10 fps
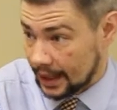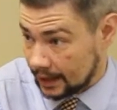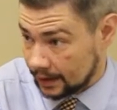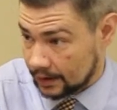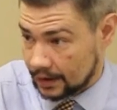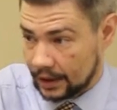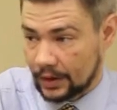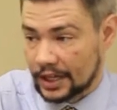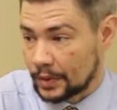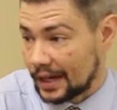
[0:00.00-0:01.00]
Yale, and I
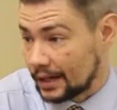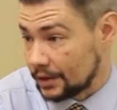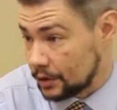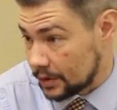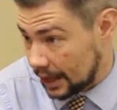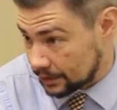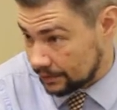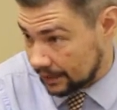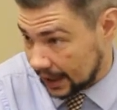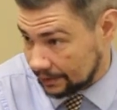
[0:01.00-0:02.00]
graduated in two
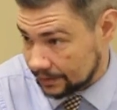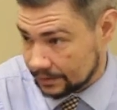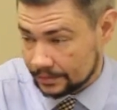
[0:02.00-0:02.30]
thousand five.